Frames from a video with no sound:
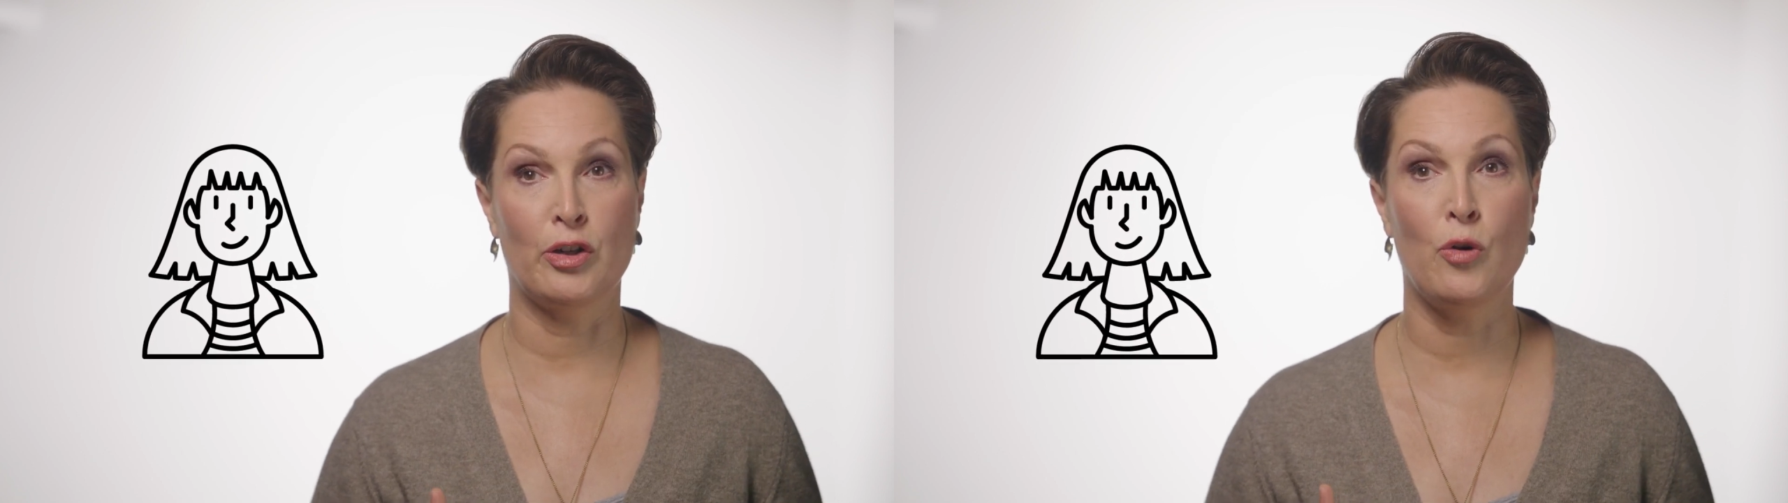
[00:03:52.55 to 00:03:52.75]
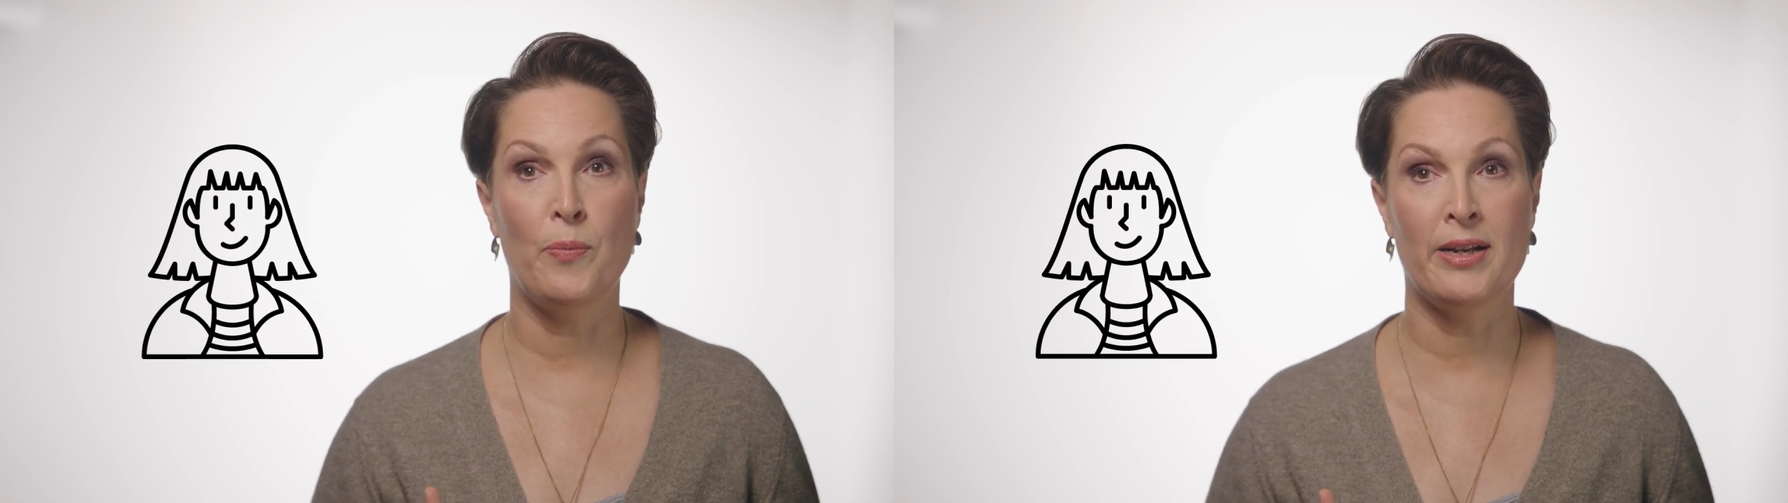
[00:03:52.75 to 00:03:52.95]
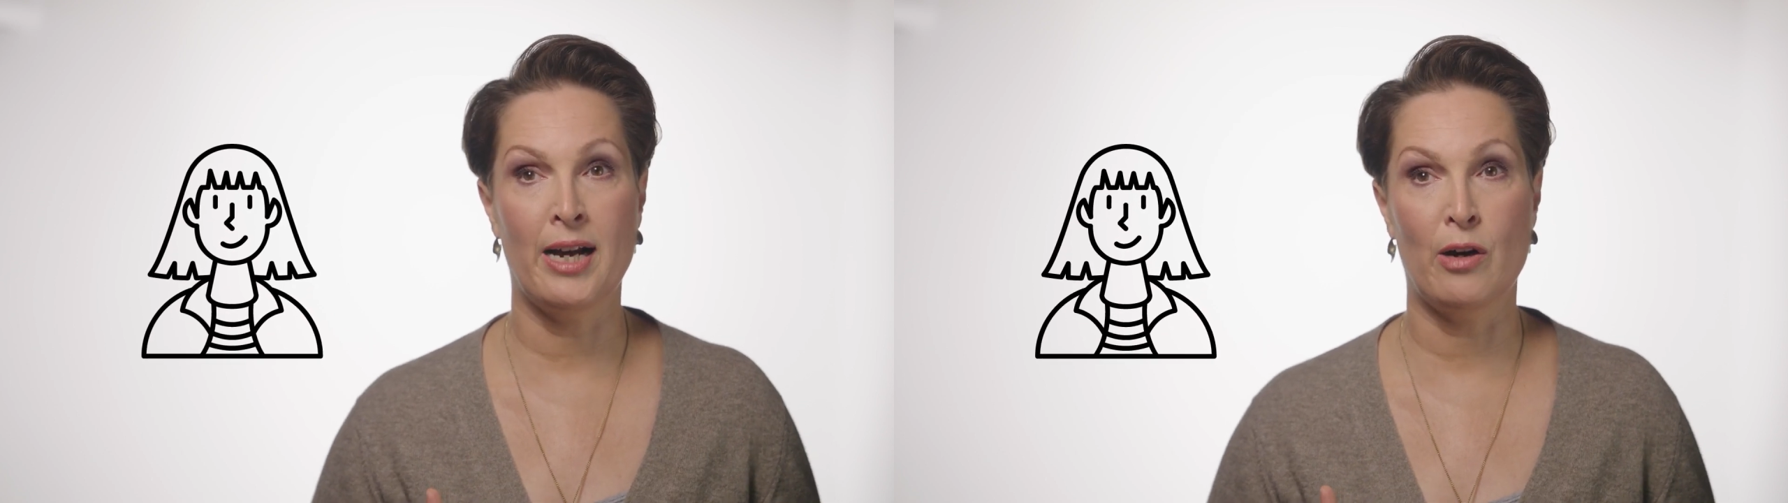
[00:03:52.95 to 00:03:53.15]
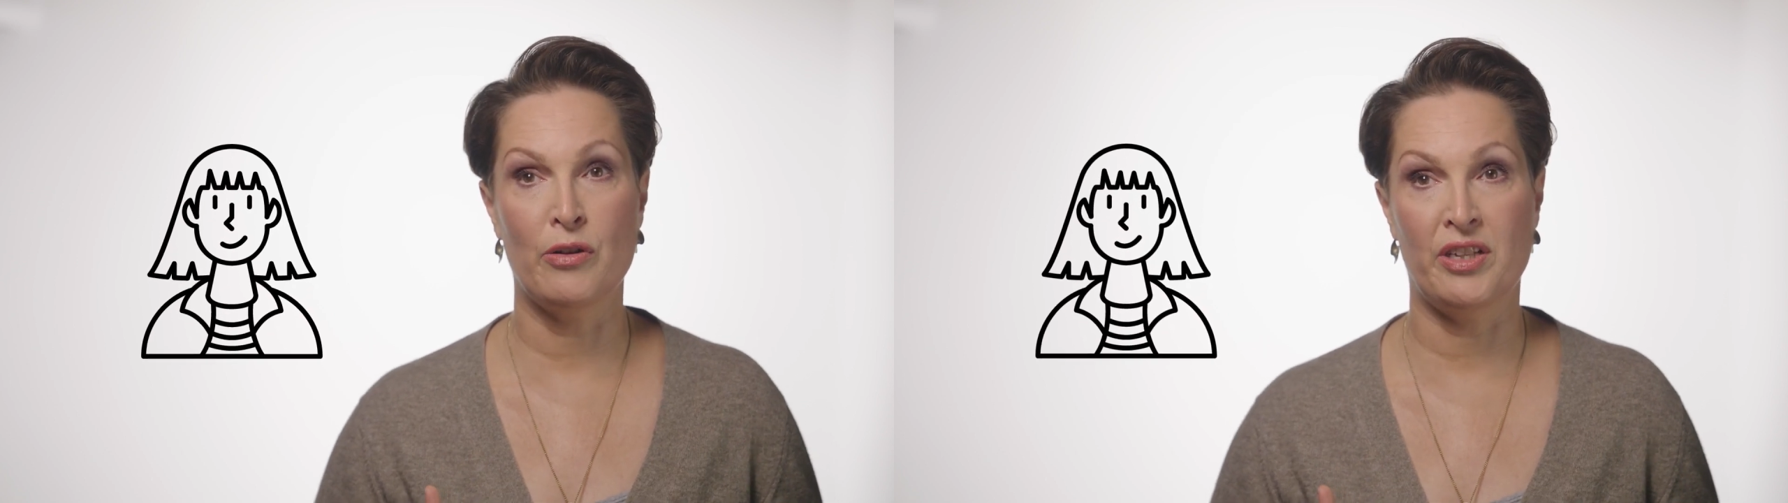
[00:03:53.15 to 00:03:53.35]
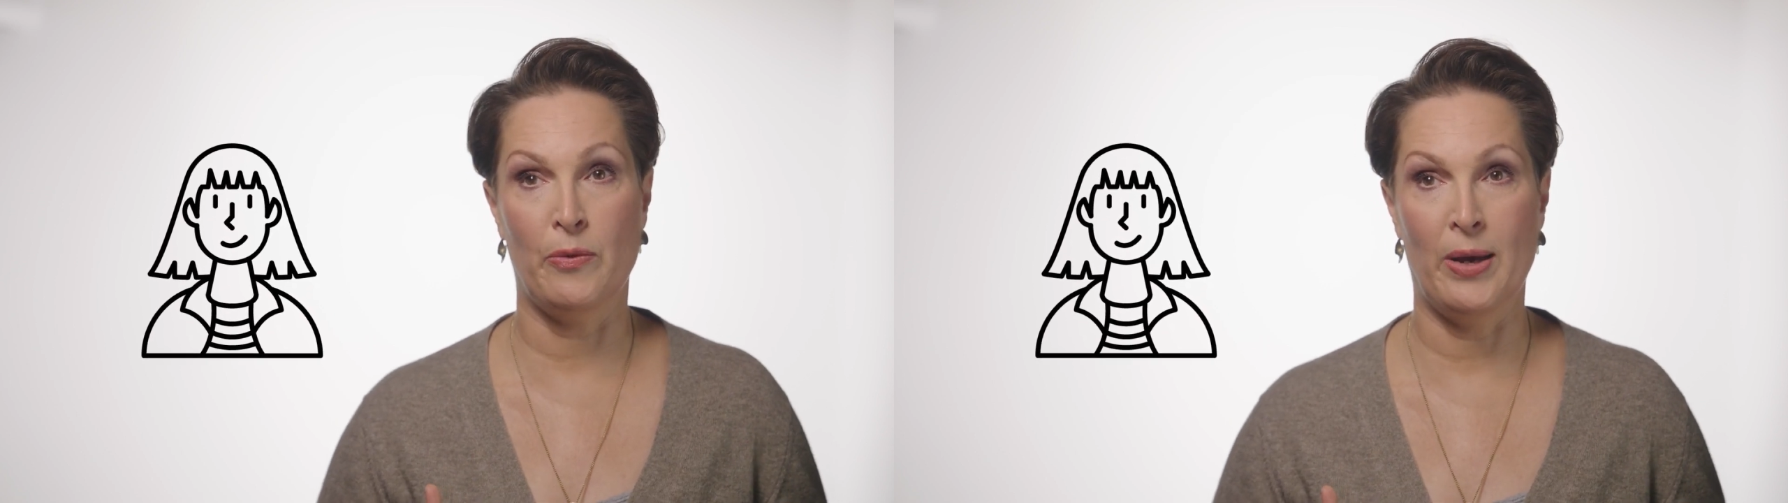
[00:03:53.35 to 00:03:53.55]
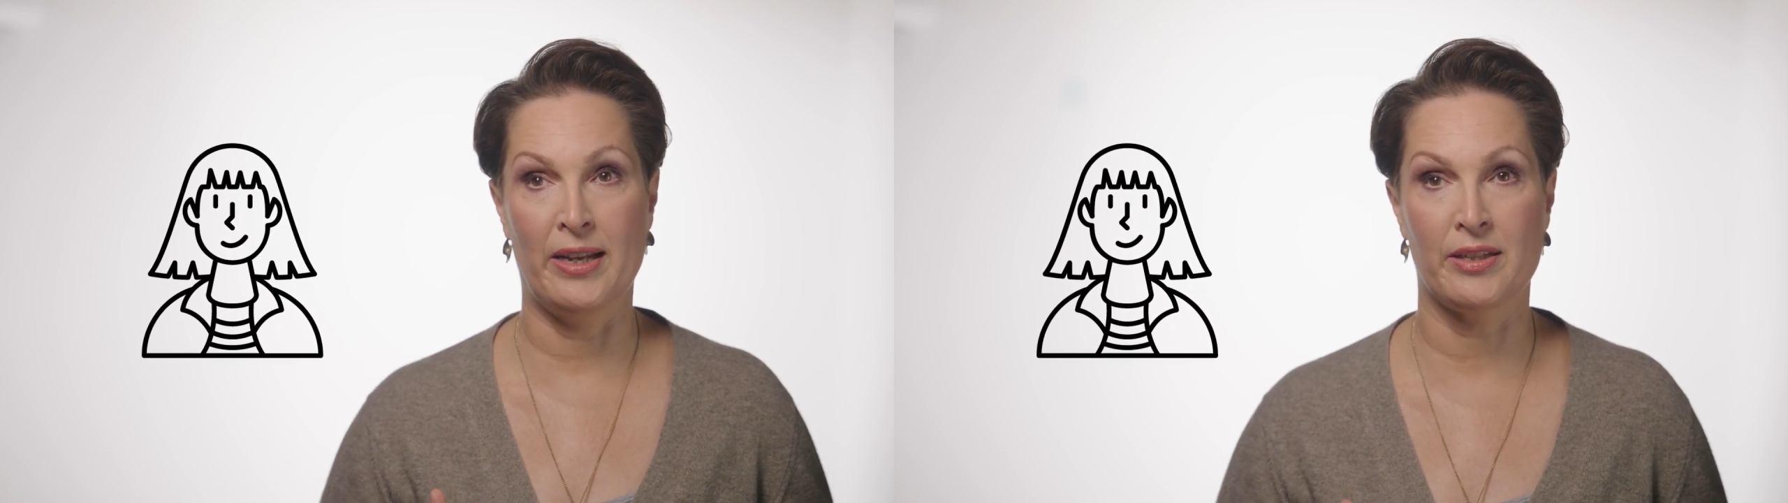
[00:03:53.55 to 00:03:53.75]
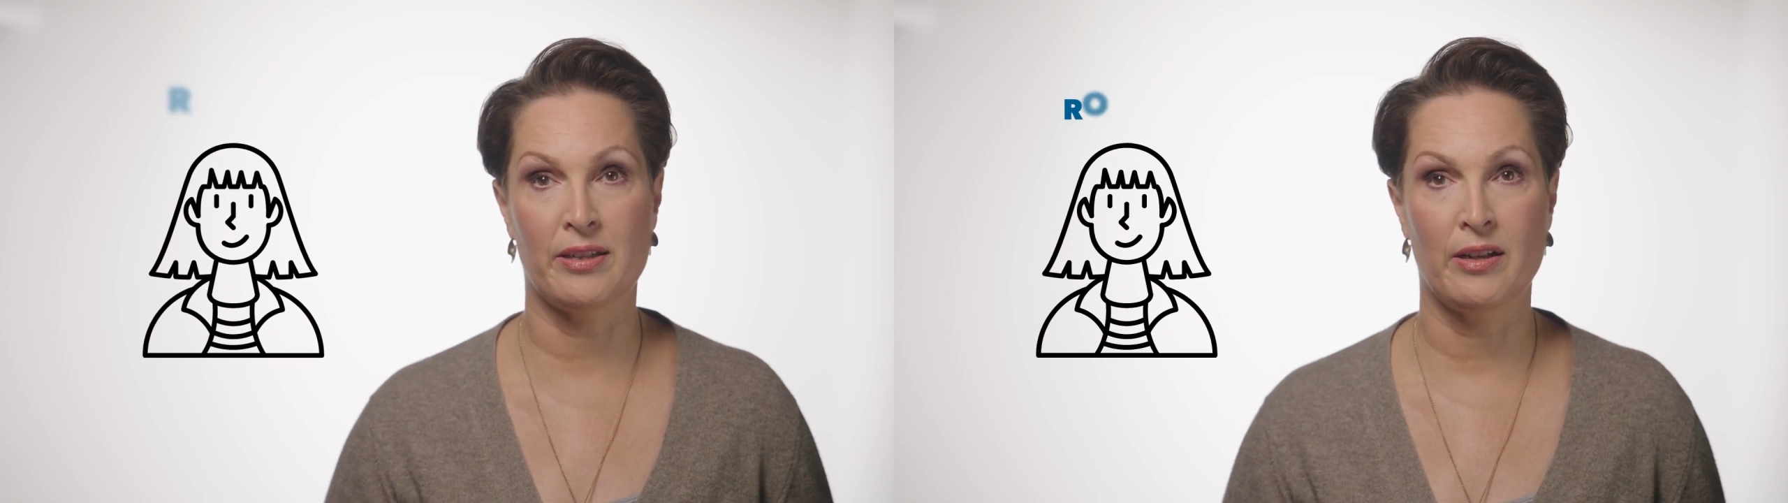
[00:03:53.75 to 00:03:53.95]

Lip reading: open house event.